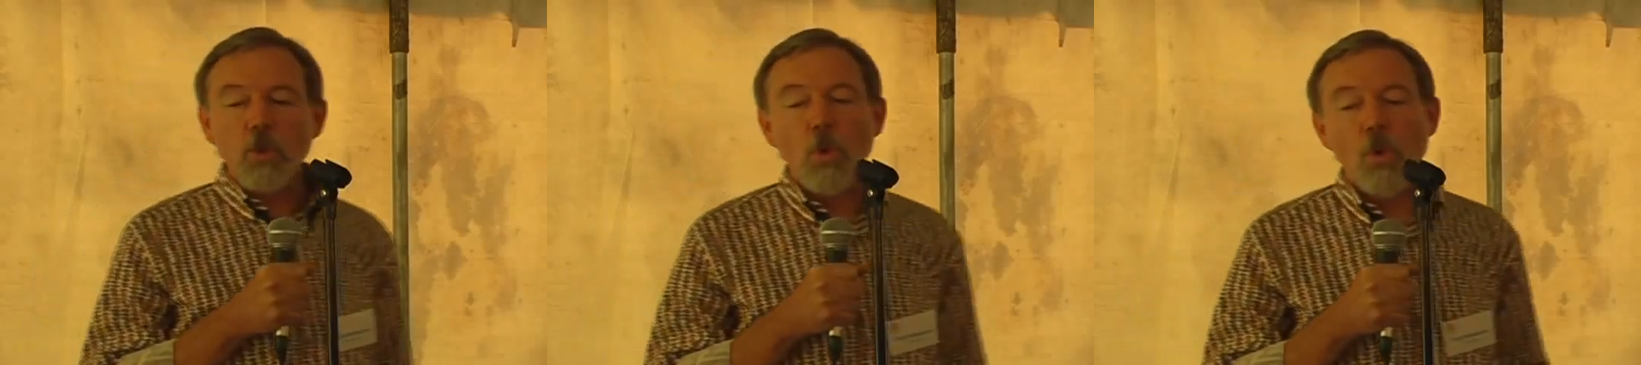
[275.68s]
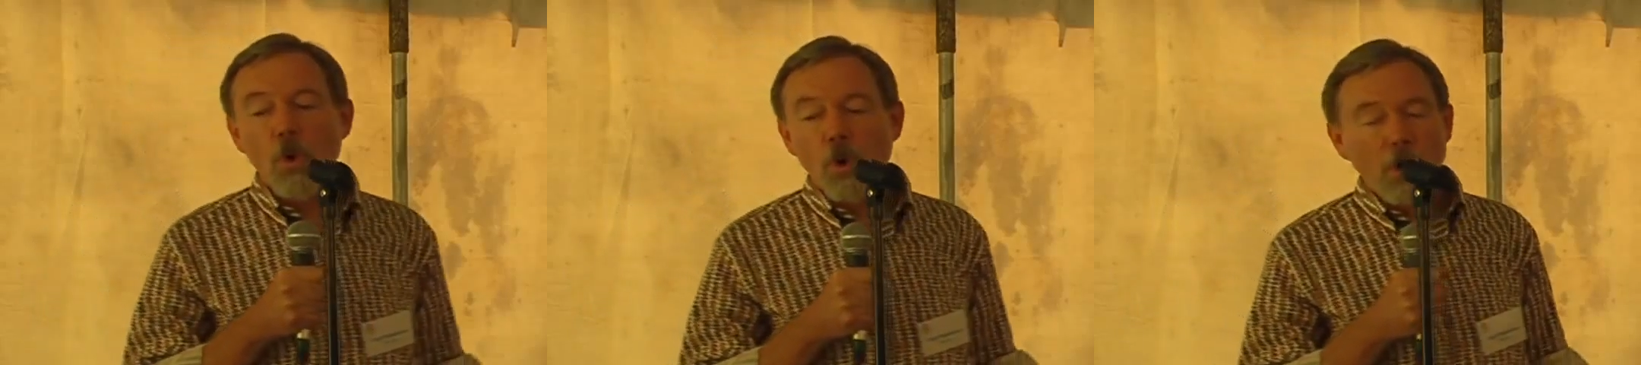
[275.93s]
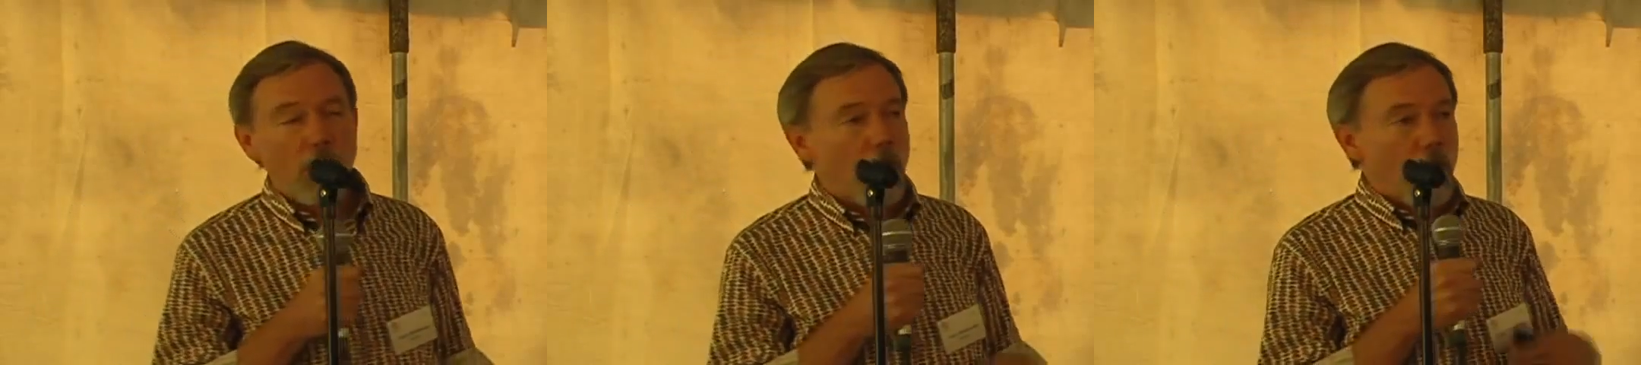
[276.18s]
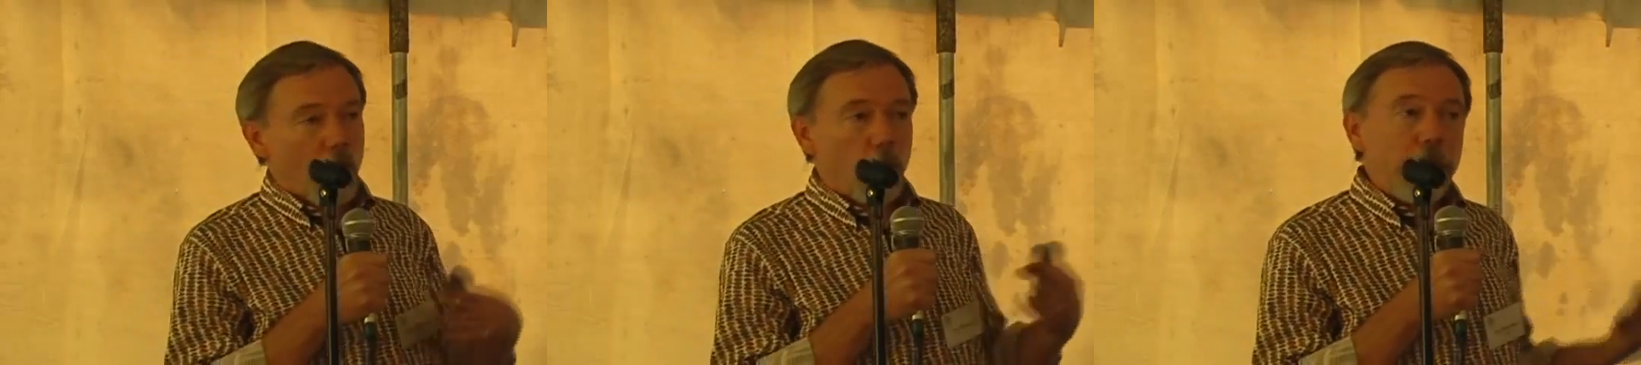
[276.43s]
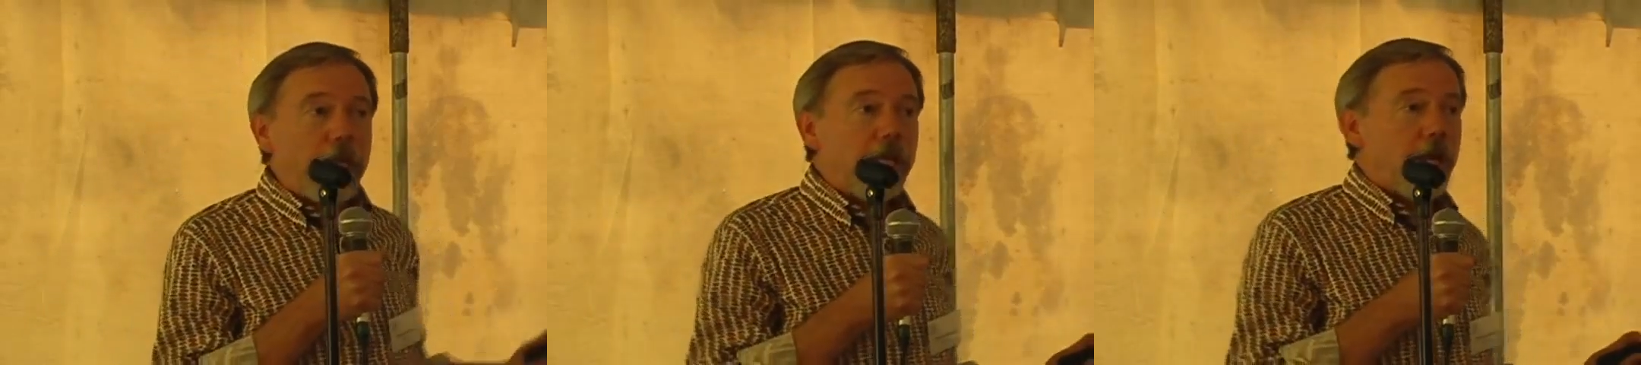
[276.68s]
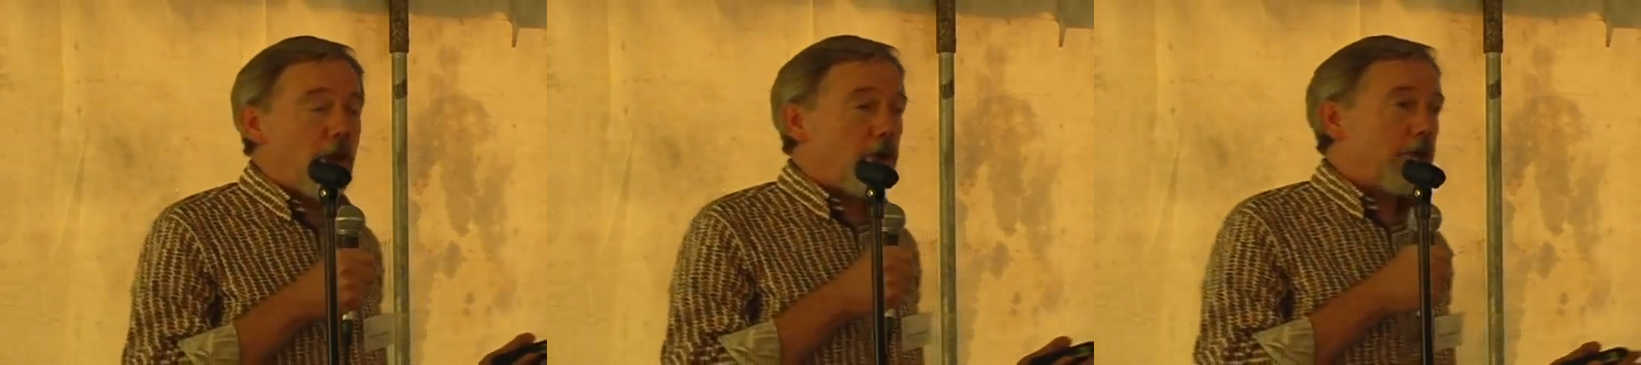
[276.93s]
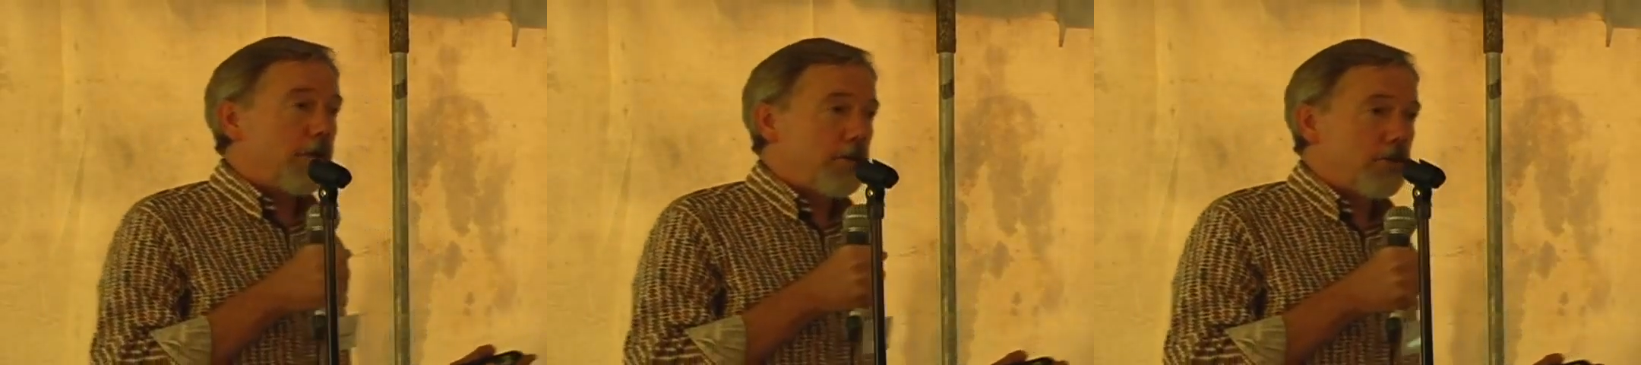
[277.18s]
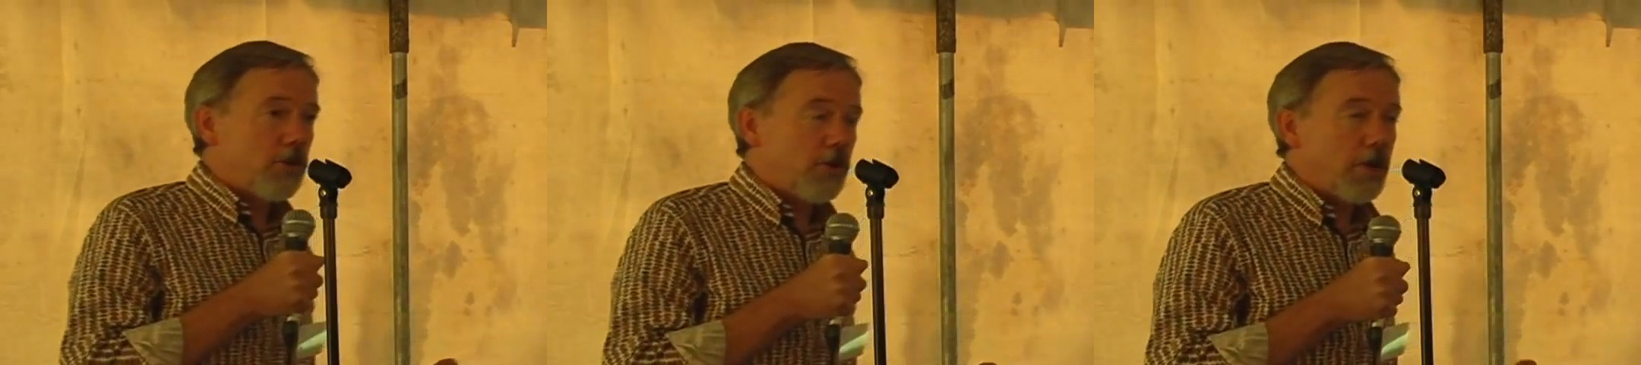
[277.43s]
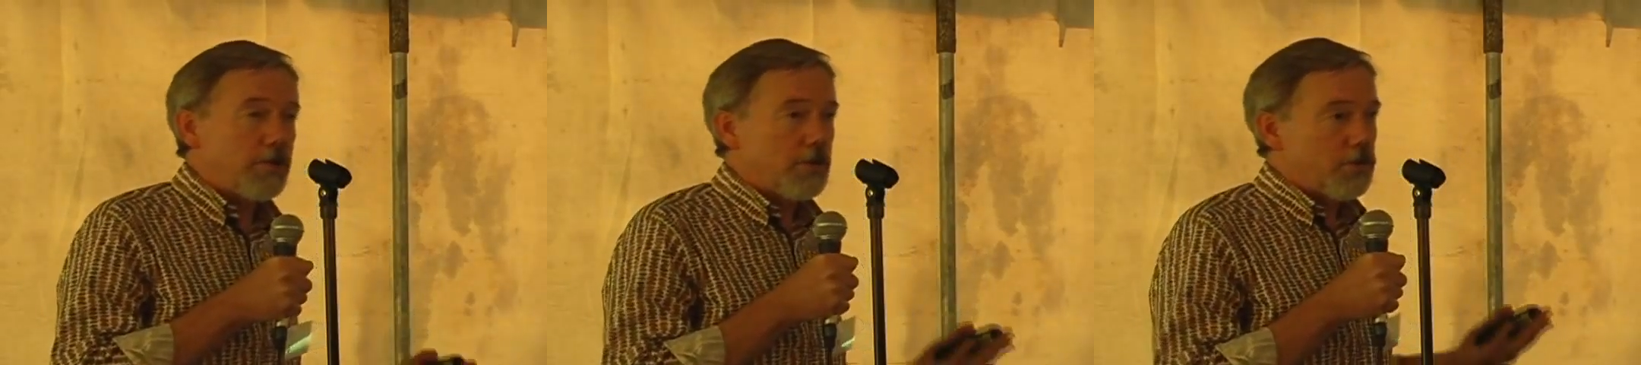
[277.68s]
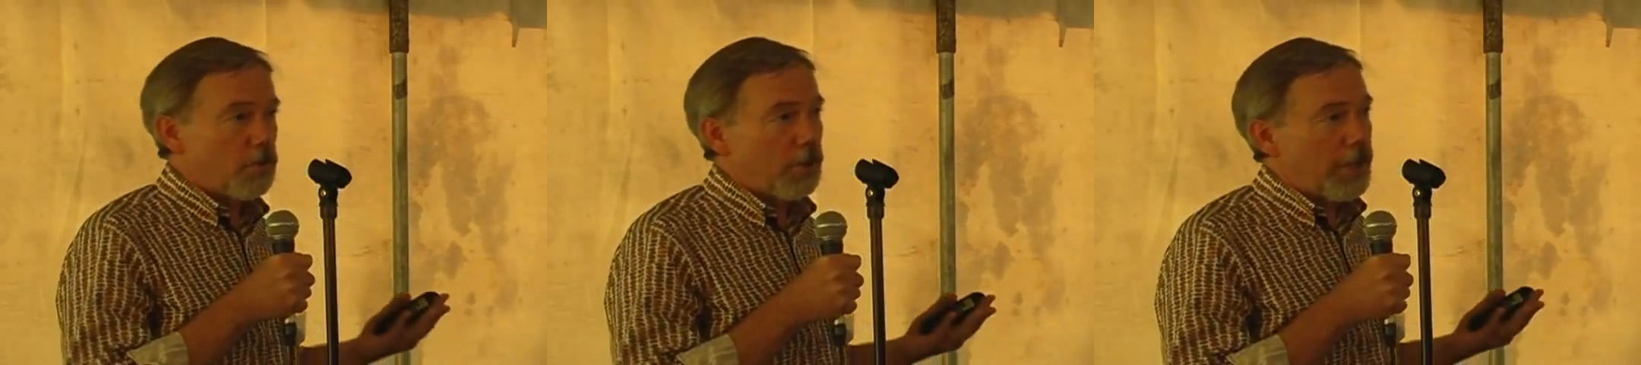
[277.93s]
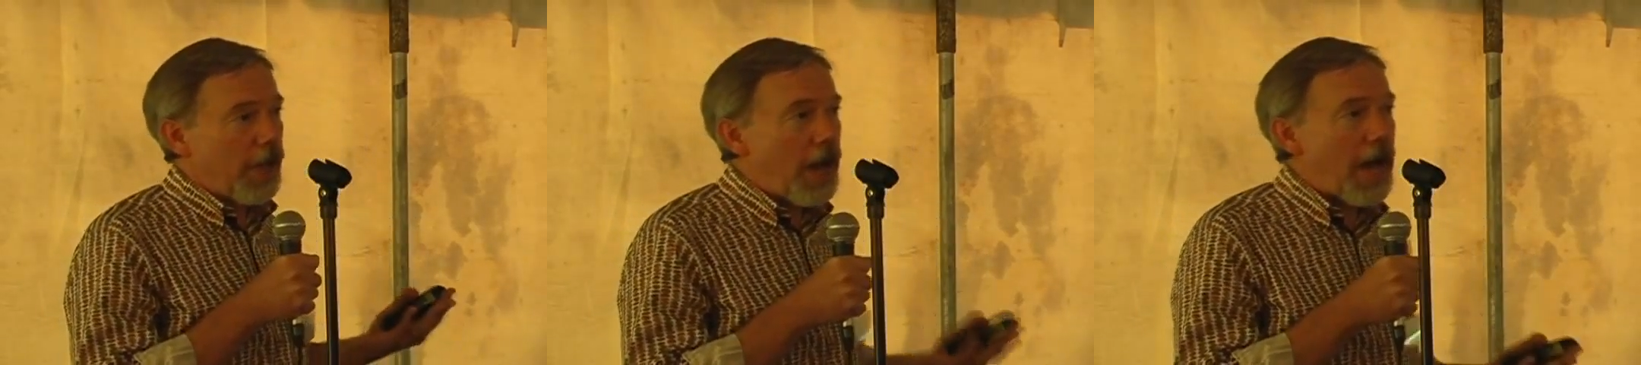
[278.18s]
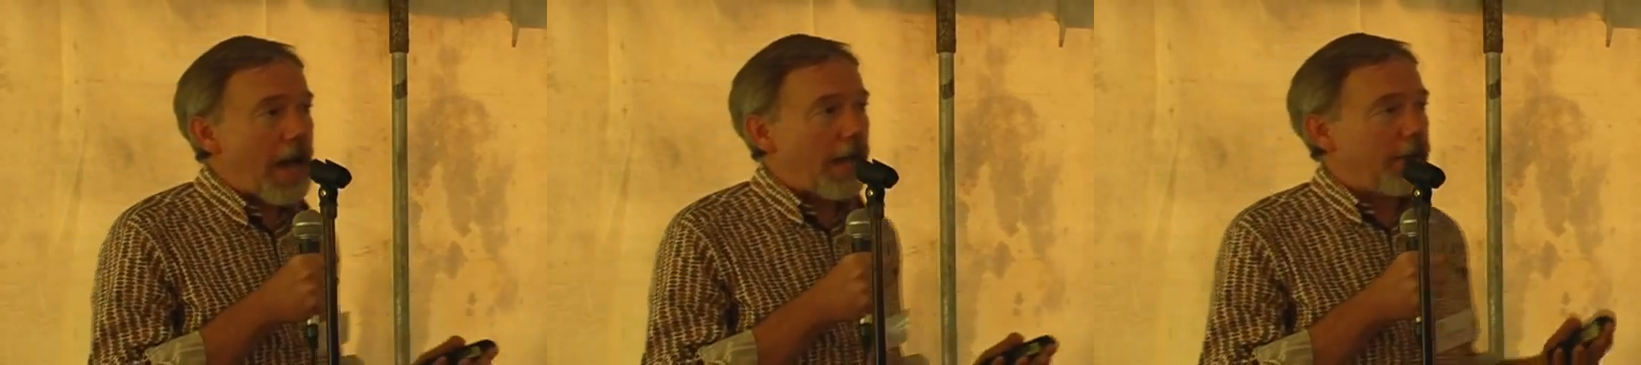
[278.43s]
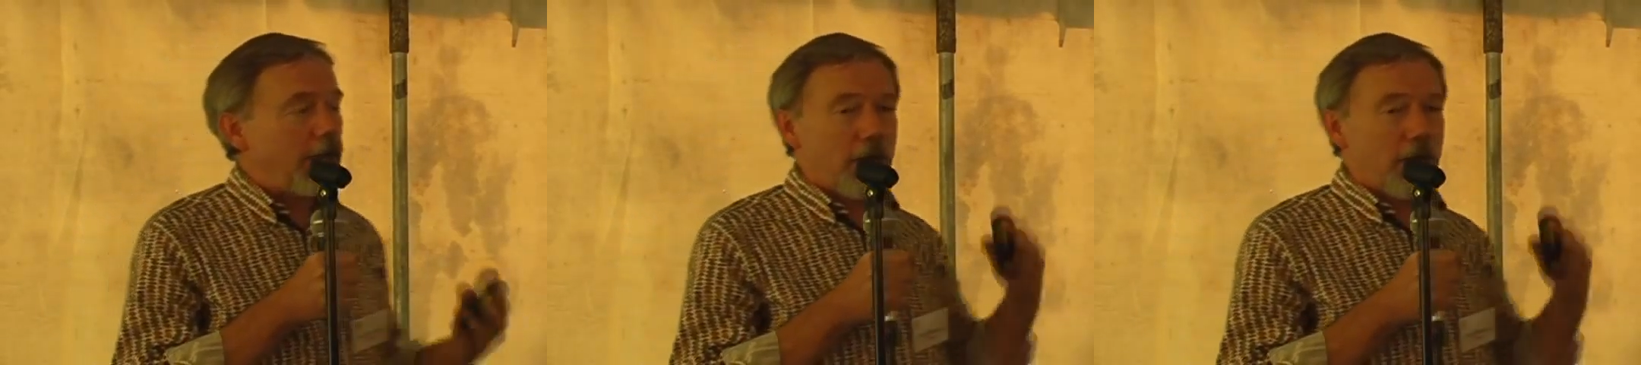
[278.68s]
Or we need an air conditioner because it's really hot,